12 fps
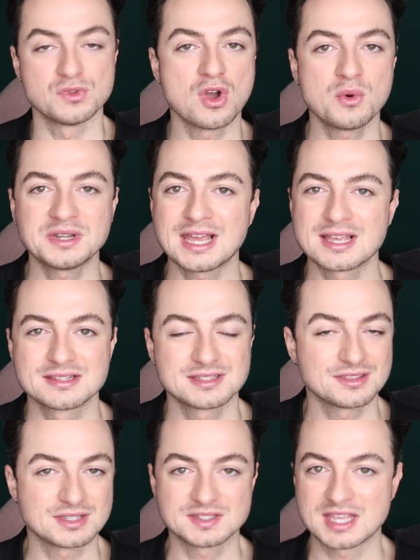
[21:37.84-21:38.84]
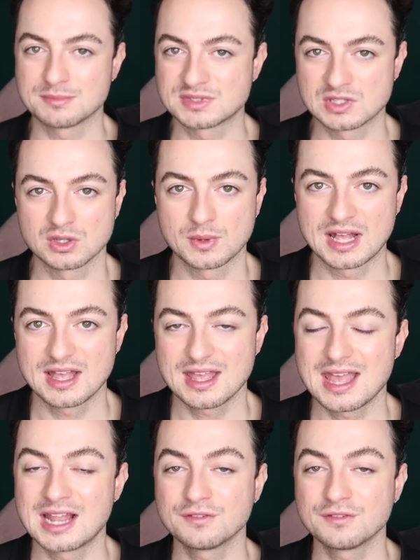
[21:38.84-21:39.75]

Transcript: No one has the same silhouette.